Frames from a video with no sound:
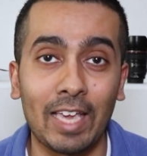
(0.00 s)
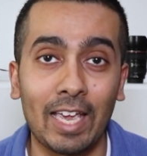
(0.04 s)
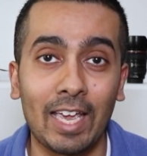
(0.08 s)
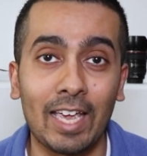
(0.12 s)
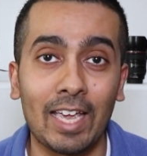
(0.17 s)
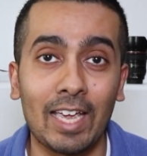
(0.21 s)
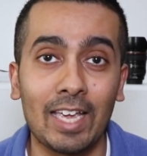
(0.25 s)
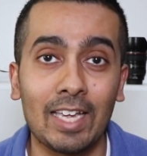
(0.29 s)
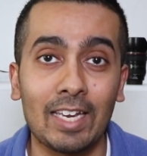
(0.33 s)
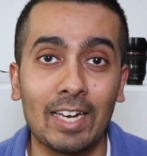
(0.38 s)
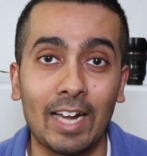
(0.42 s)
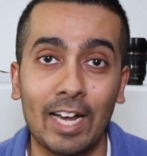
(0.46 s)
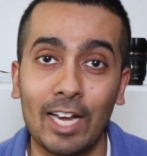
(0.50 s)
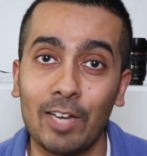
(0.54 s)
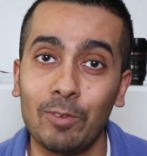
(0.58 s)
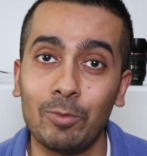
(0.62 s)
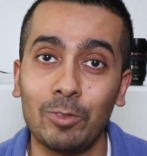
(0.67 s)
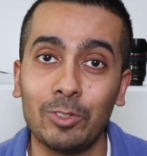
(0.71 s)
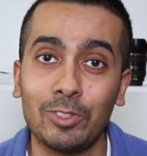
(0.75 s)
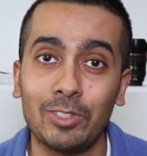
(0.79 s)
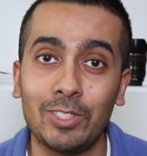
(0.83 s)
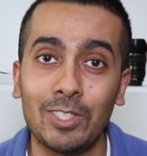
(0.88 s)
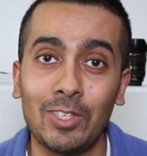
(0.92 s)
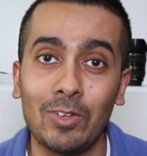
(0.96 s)
And I
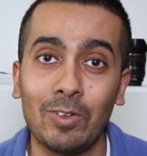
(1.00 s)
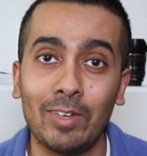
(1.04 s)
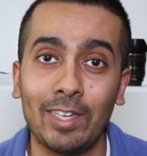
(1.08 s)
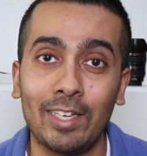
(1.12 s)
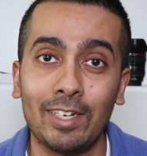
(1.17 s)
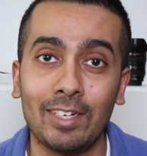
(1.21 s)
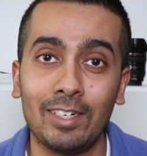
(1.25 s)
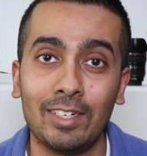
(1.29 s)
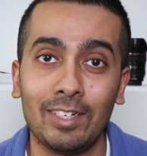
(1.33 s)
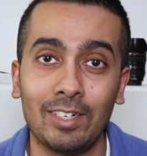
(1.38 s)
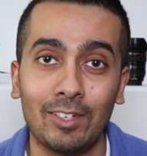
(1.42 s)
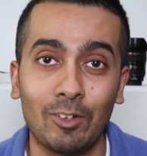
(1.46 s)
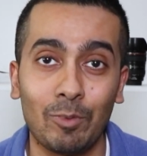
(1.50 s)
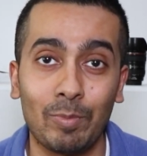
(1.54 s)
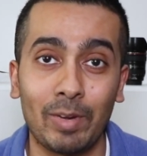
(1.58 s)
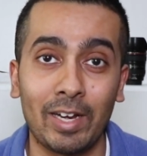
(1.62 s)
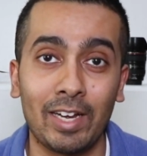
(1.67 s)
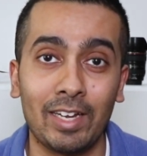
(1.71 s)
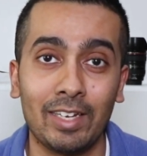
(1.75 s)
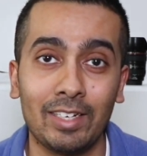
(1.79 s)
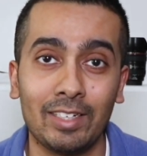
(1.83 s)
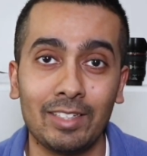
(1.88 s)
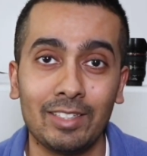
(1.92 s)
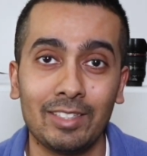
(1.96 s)
will see you later.
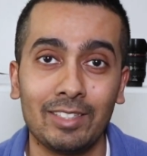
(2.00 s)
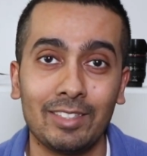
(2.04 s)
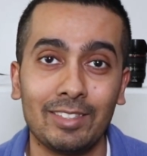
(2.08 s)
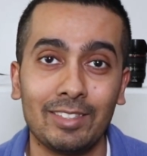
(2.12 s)
Goodbye.